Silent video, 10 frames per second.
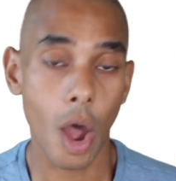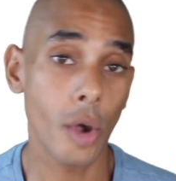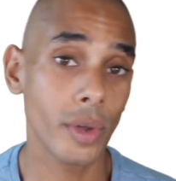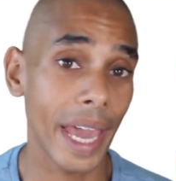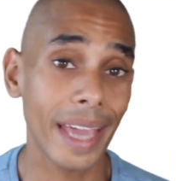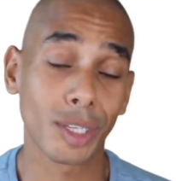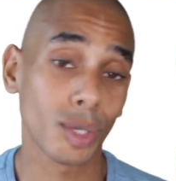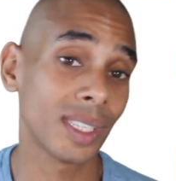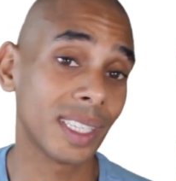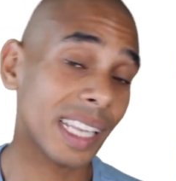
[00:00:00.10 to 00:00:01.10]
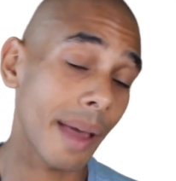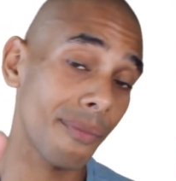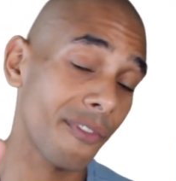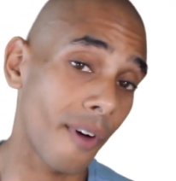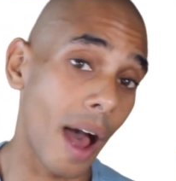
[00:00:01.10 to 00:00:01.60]
Okay, so
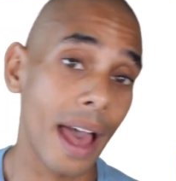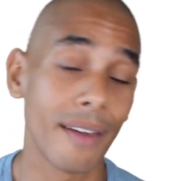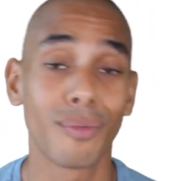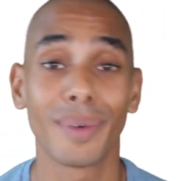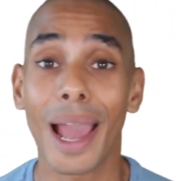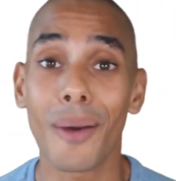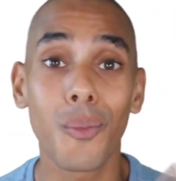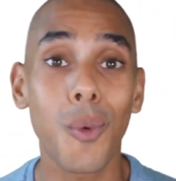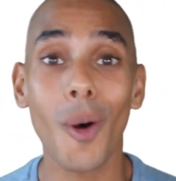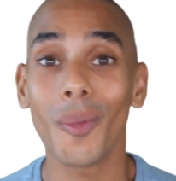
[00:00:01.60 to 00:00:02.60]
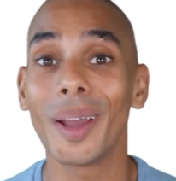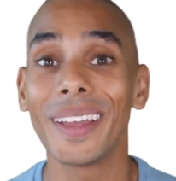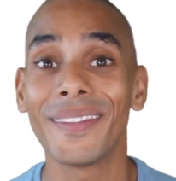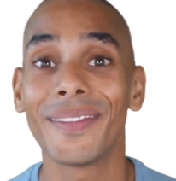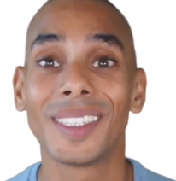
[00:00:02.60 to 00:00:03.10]
step five. Now, what
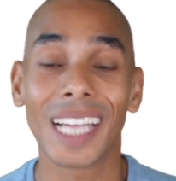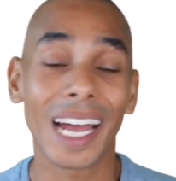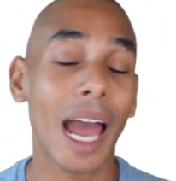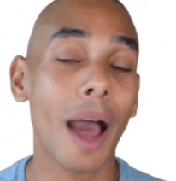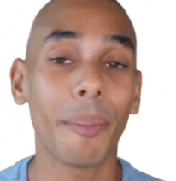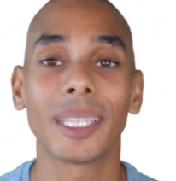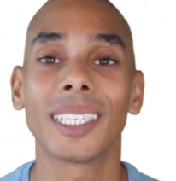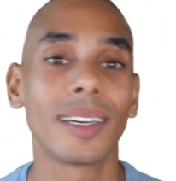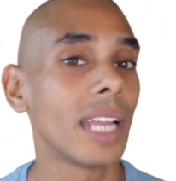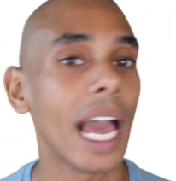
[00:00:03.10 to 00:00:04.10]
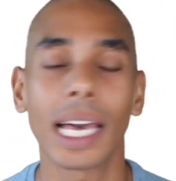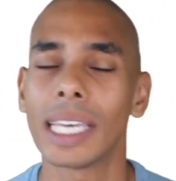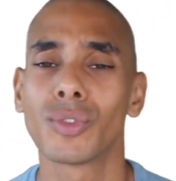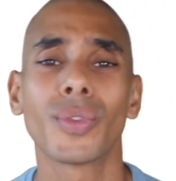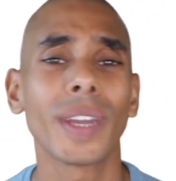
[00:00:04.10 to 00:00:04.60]
we've done up until now
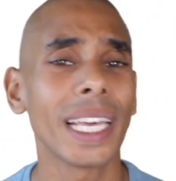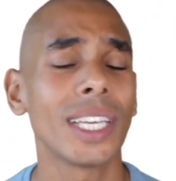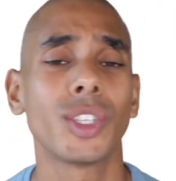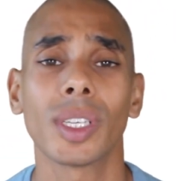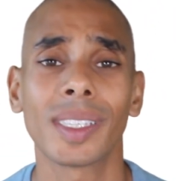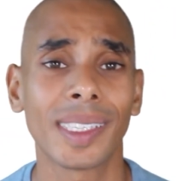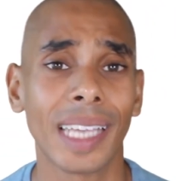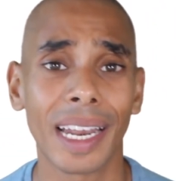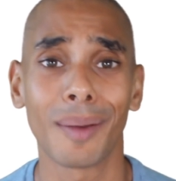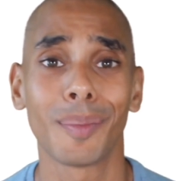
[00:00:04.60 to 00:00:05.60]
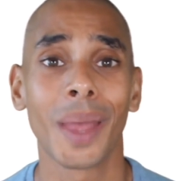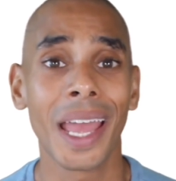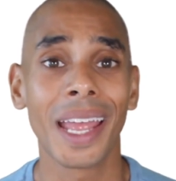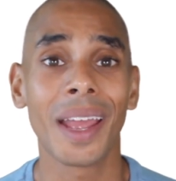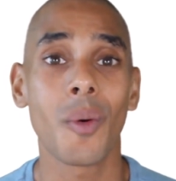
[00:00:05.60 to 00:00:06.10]
is really just setup.
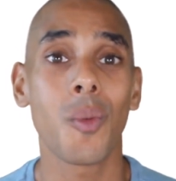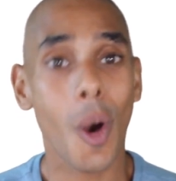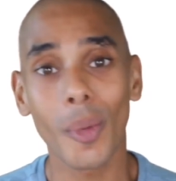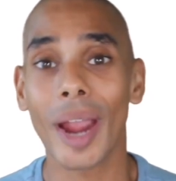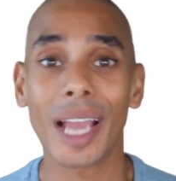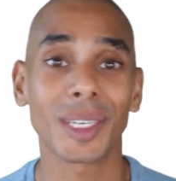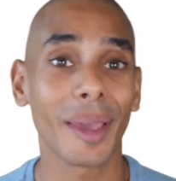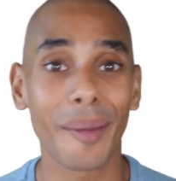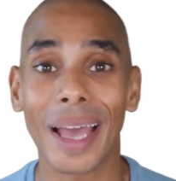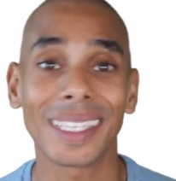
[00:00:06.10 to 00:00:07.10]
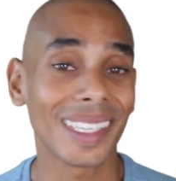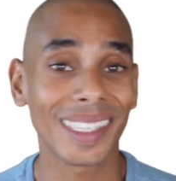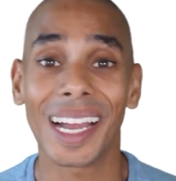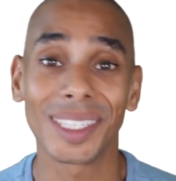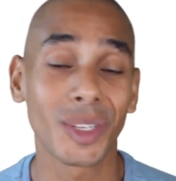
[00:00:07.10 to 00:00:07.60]
What we're actually about to
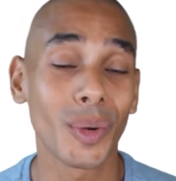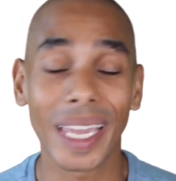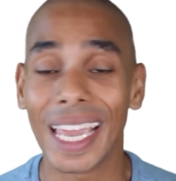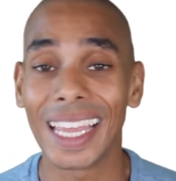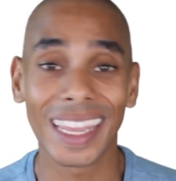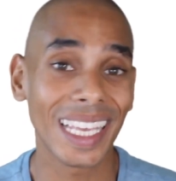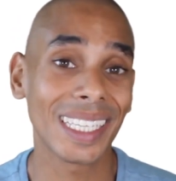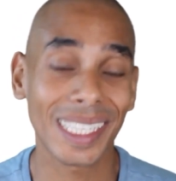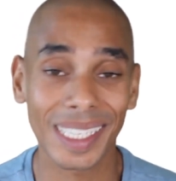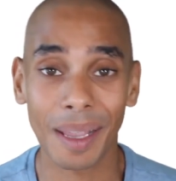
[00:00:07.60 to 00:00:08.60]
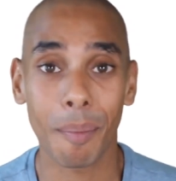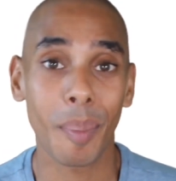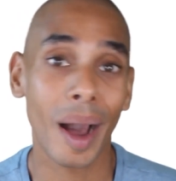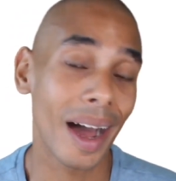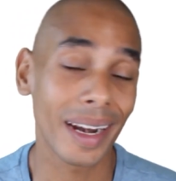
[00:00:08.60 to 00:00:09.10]
start doing in this
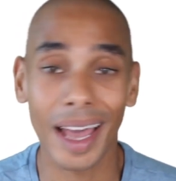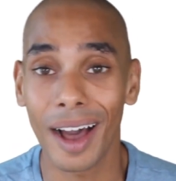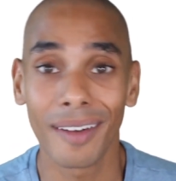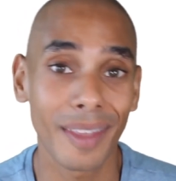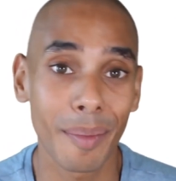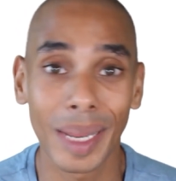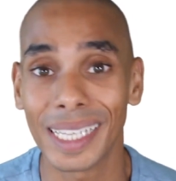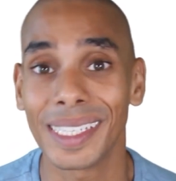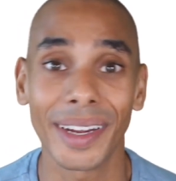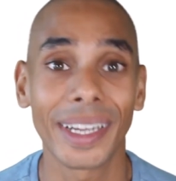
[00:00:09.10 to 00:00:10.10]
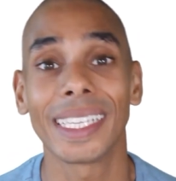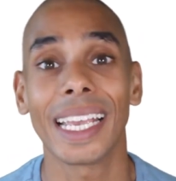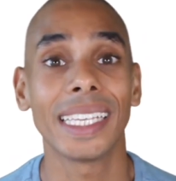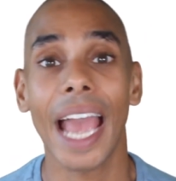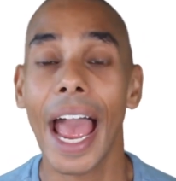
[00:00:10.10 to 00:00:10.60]
part of the mini series
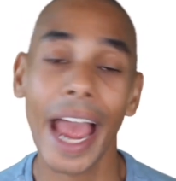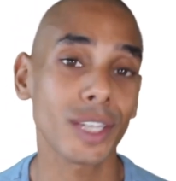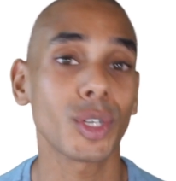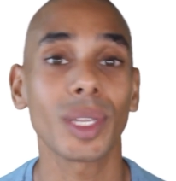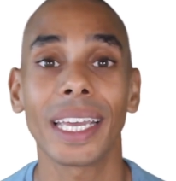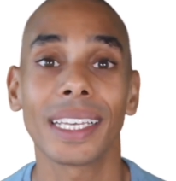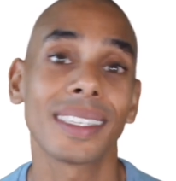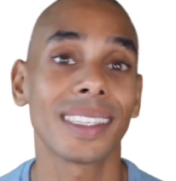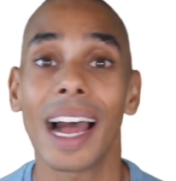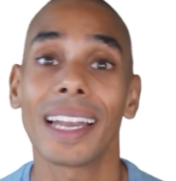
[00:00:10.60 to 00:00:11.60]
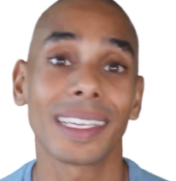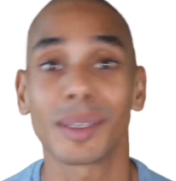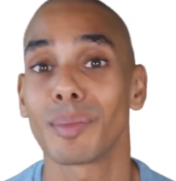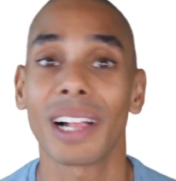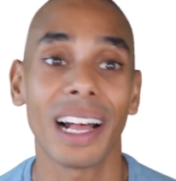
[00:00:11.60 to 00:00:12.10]
is actually starting
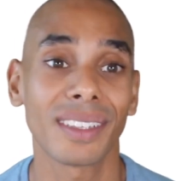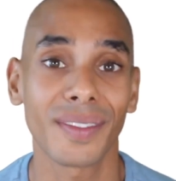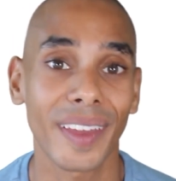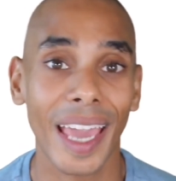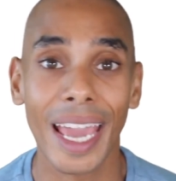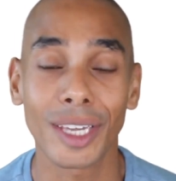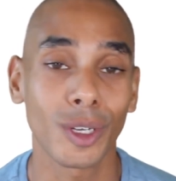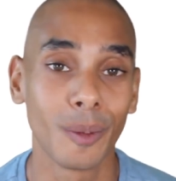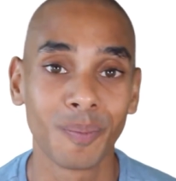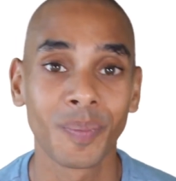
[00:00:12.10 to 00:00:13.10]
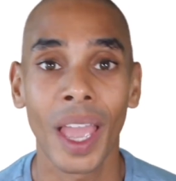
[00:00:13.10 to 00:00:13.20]
some classification.